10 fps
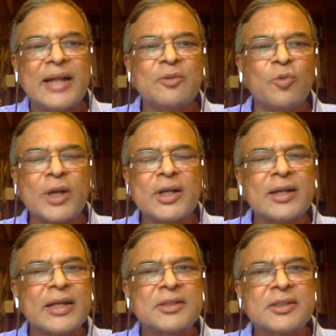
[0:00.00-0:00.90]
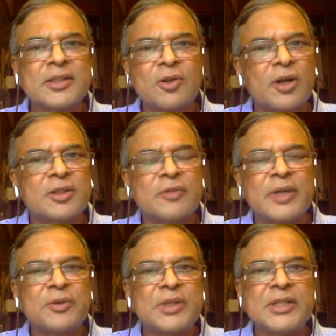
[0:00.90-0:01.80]
And 1-hour lectures are not
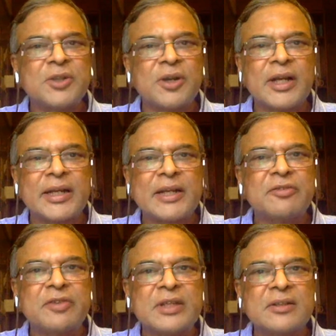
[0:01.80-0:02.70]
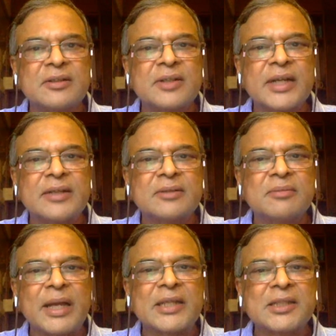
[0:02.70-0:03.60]
the way to teach online, I feel,
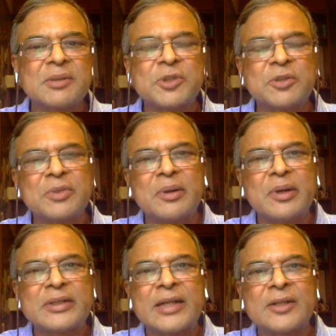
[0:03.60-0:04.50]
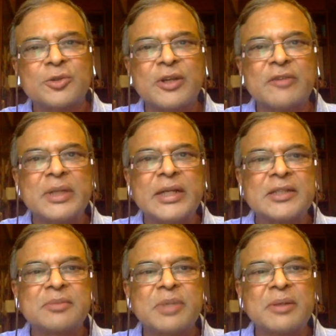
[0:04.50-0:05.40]
right? Maximum should be about 10 to 12
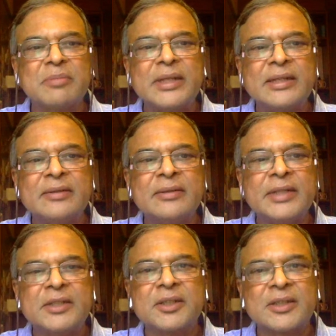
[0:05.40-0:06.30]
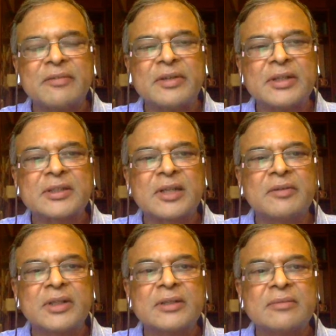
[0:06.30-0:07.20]
minutes, but many teachers haven't
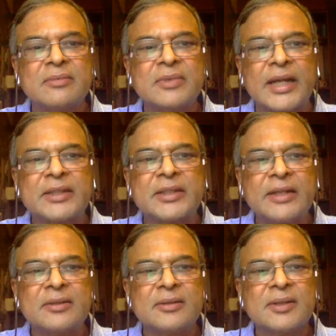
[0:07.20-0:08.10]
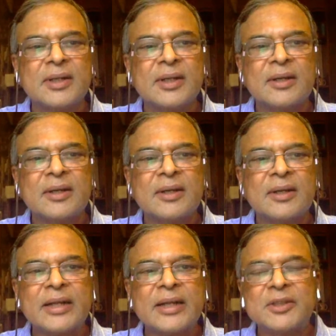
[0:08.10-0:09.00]
discovered that yet,
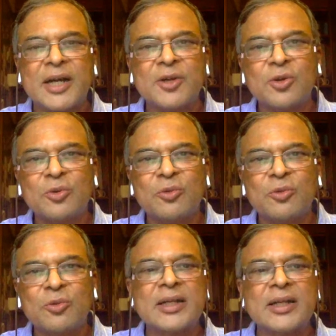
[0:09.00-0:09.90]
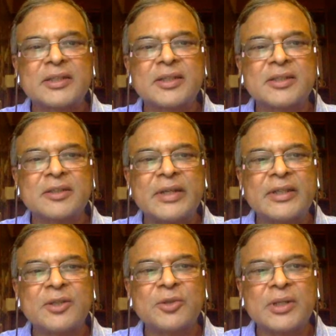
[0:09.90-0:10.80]
right? They will jhado 1-hour lectures
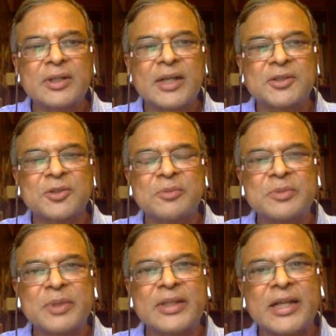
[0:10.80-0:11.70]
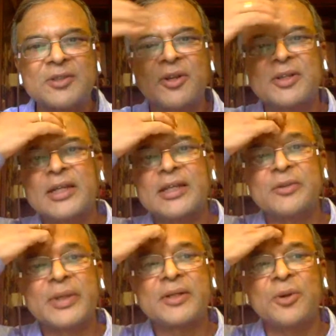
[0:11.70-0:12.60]
the way they do in classrooms, but that's not
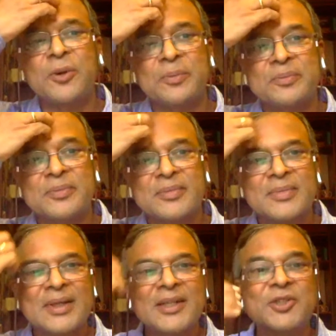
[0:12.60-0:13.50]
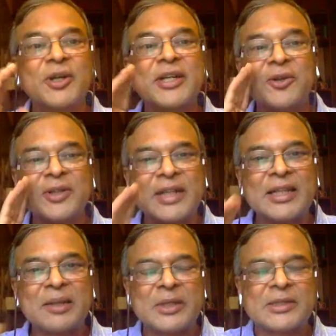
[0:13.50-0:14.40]
really the way to go. Sorry,
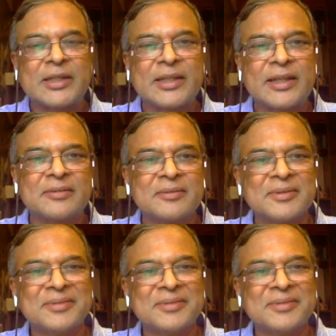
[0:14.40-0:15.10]
don't tell them I said that.